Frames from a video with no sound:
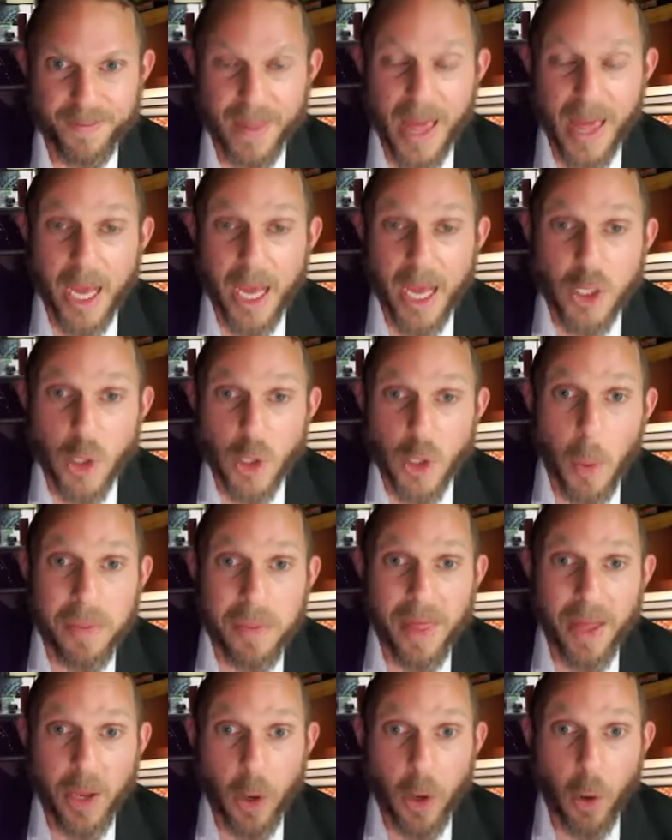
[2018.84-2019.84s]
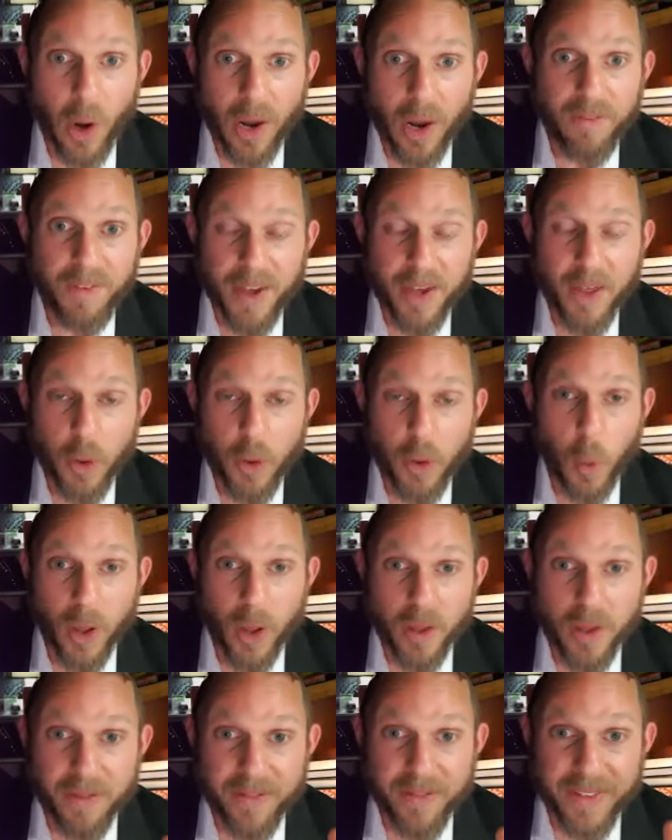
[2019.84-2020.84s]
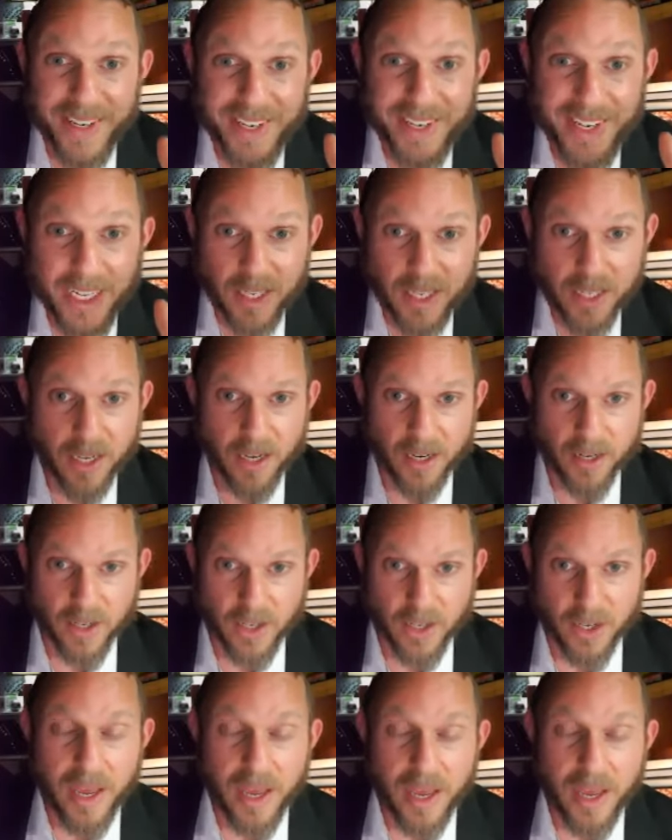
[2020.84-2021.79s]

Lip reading: Is knowing that you're living in the world of nitzchias.